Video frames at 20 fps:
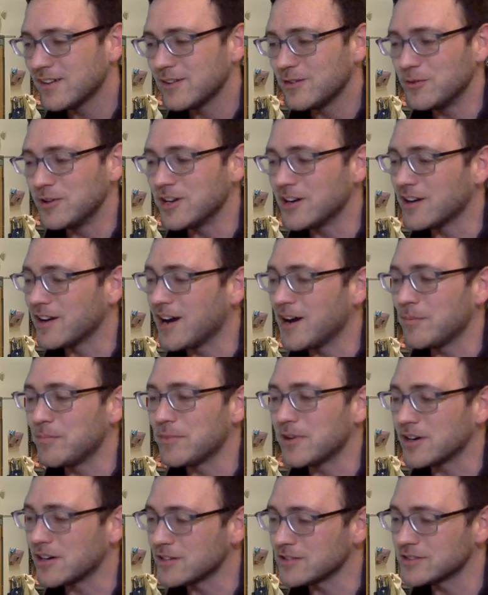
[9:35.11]
We are not
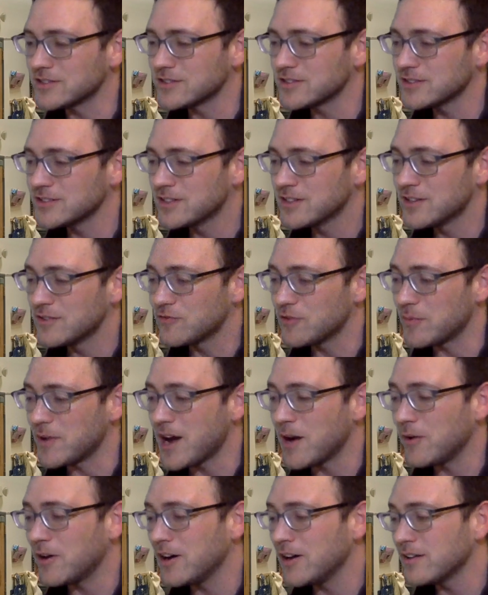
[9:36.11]
birds. From
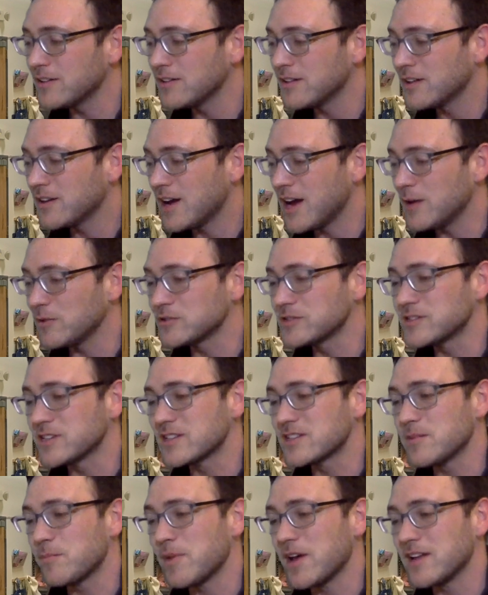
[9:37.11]
now on, I will stick
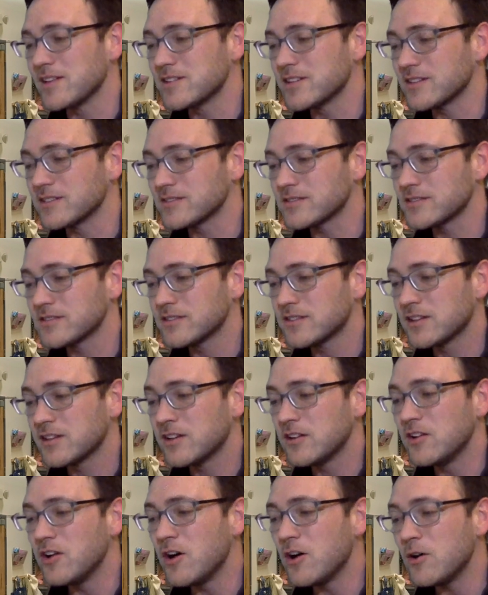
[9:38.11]
to paintings.
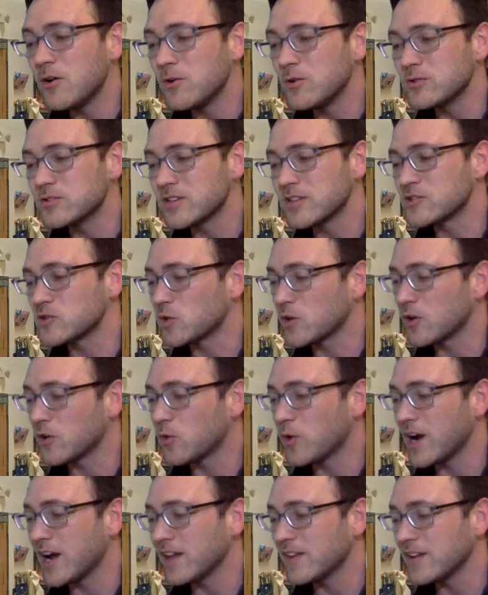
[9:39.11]
No, said Zorro
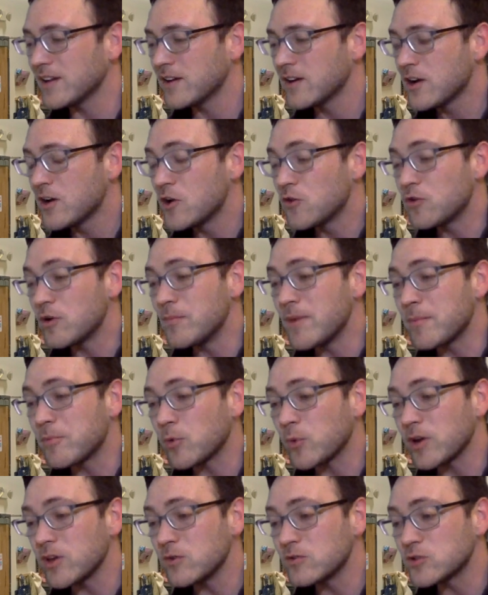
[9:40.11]
quietly. Remember
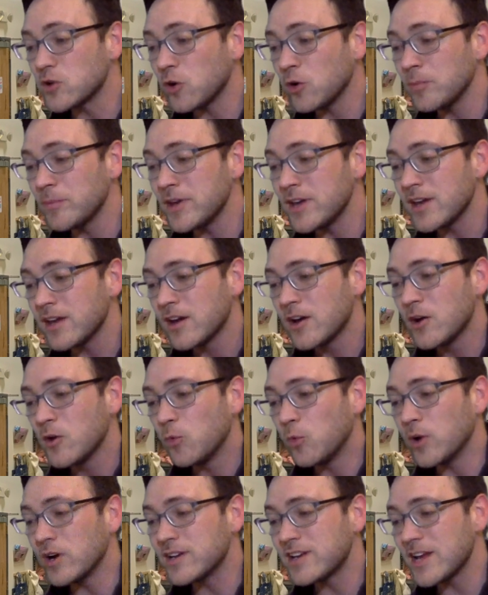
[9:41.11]
what you told me?
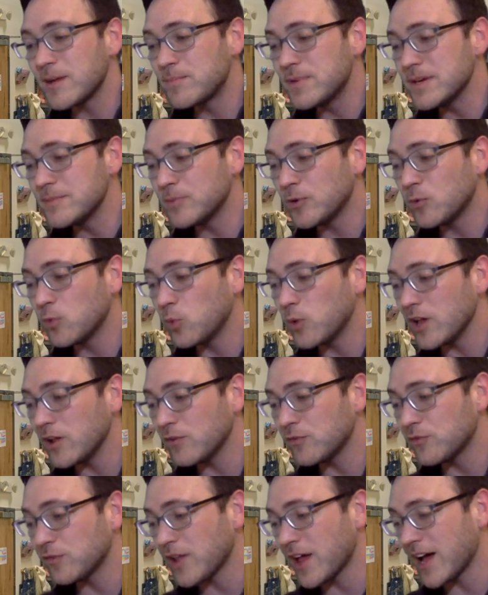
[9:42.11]
One day people will
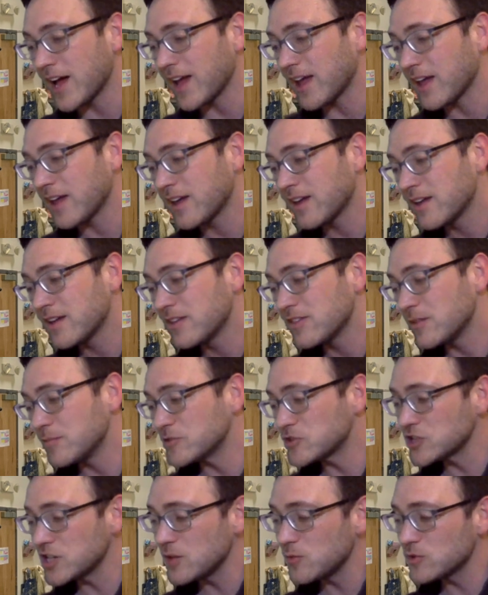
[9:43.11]
fly. The
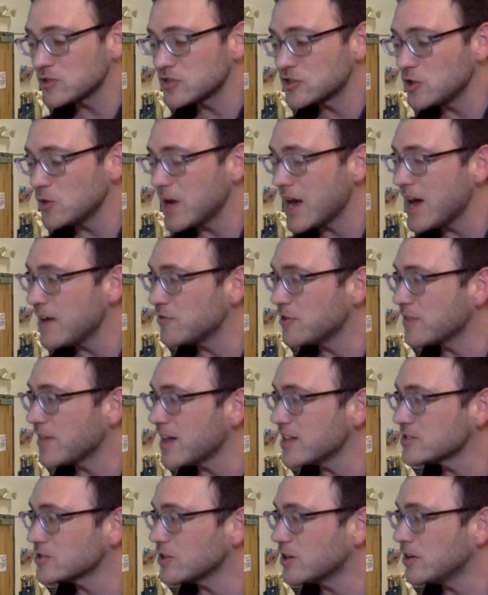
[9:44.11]
machine was too heavy,
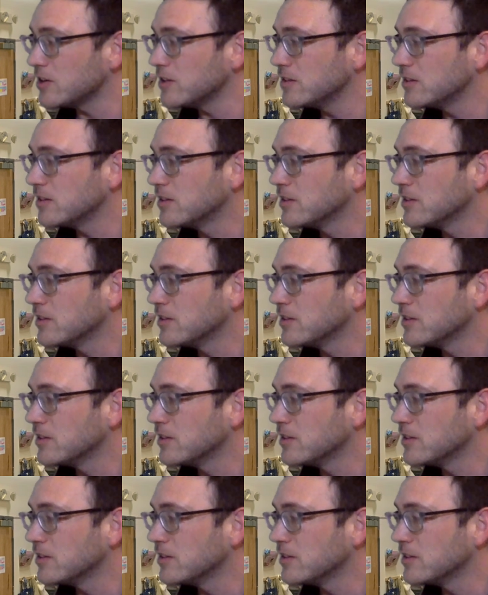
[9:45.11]
that's all.